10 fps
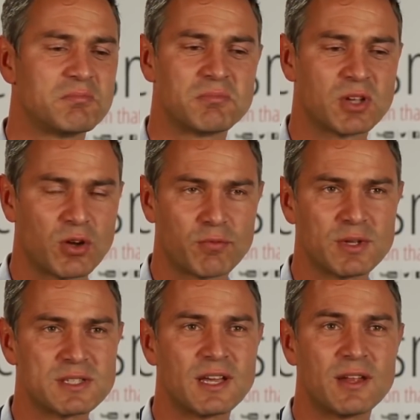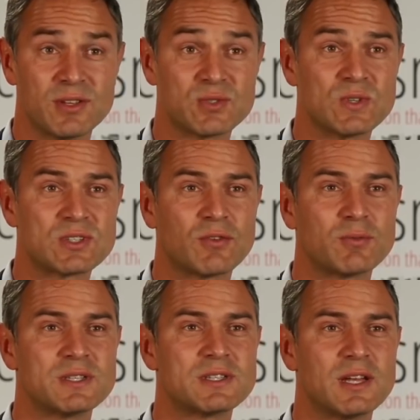the government said, the Swiss
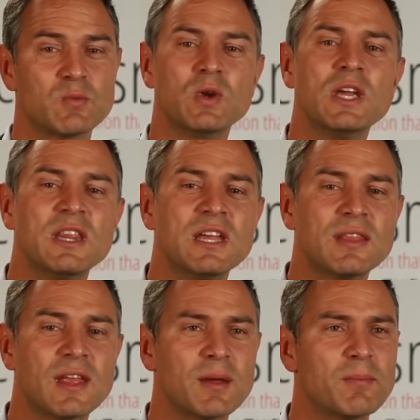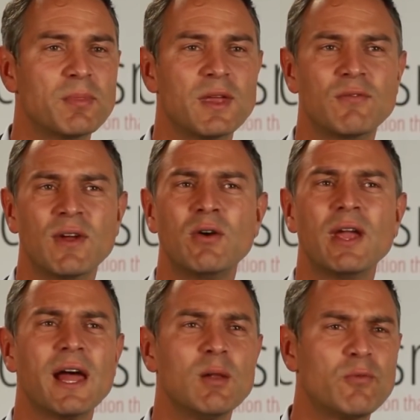government said, we need them, they're very
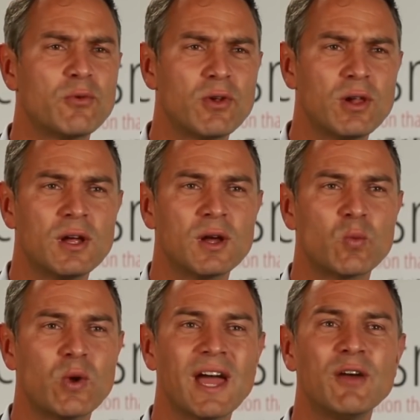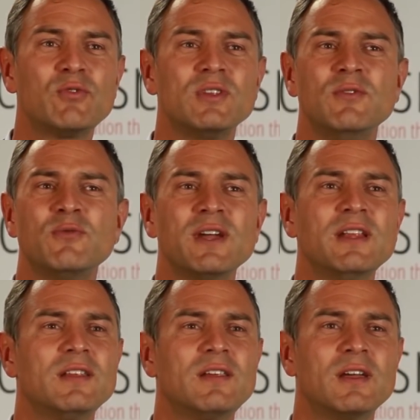helpful, we have to
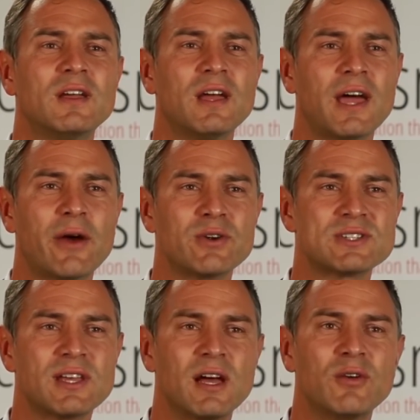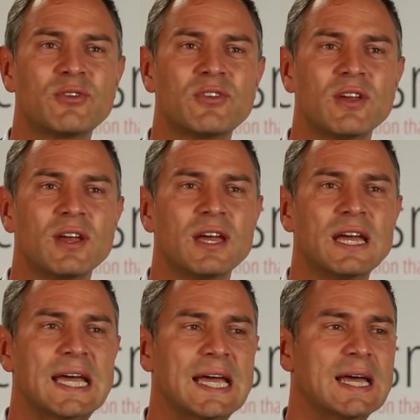defend ourselves
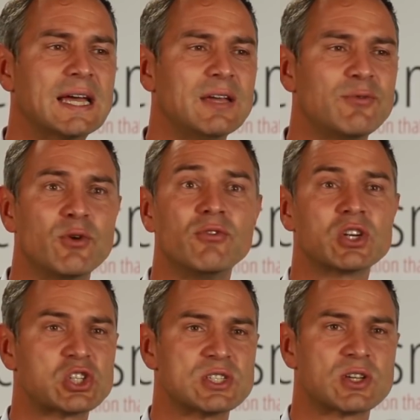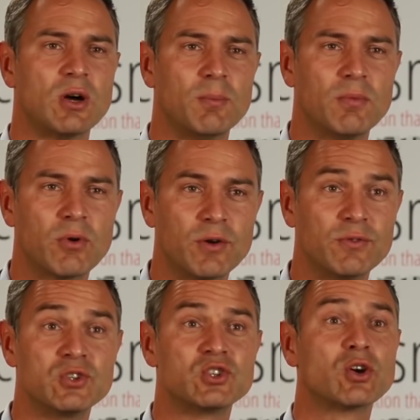if the Russians come, or if
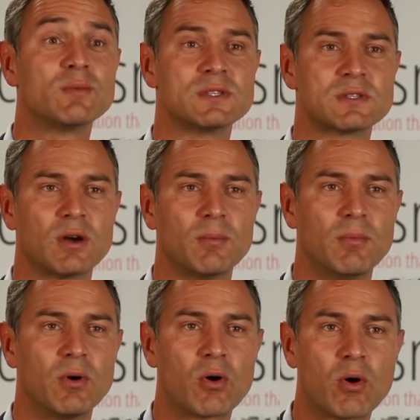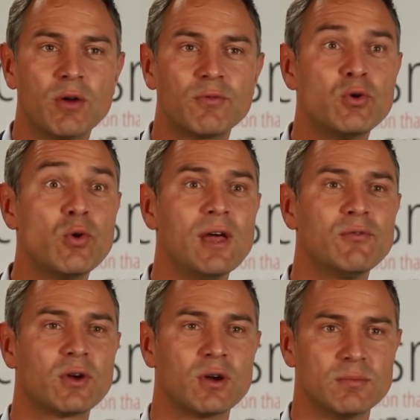the Germans come, or if
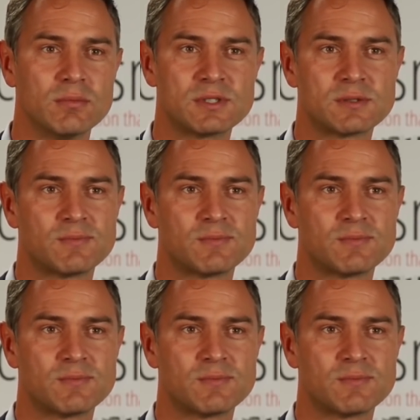whoever comes.